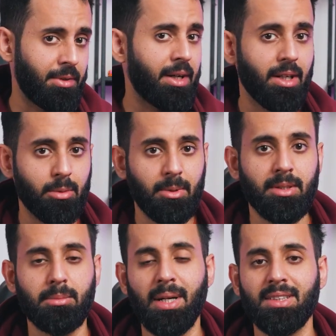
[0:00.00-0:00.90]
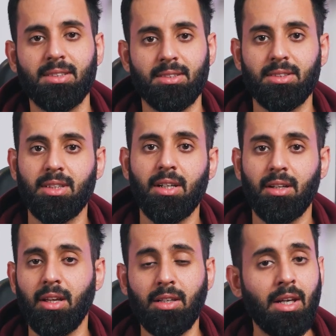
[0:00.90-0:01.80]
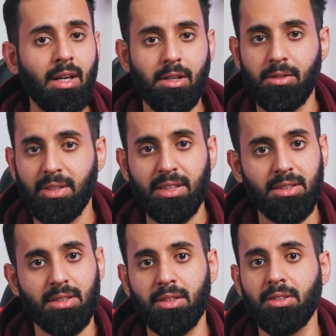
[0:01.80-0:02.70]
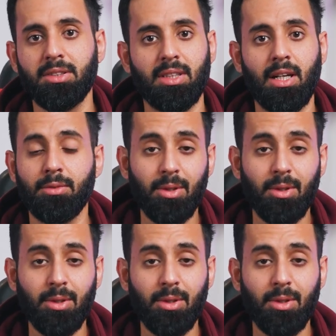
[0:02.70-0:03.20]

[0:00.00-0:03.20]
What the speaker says: find out when their batches are starting, you'll register yourself.